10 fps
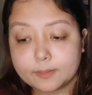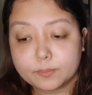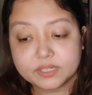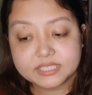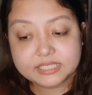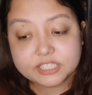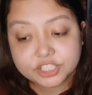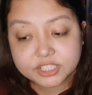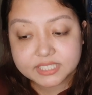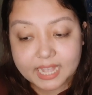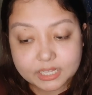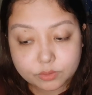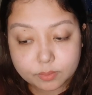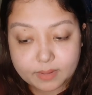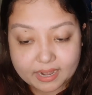a prestigious
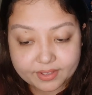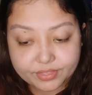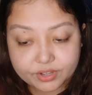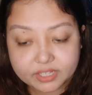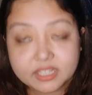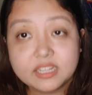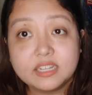annual marathon.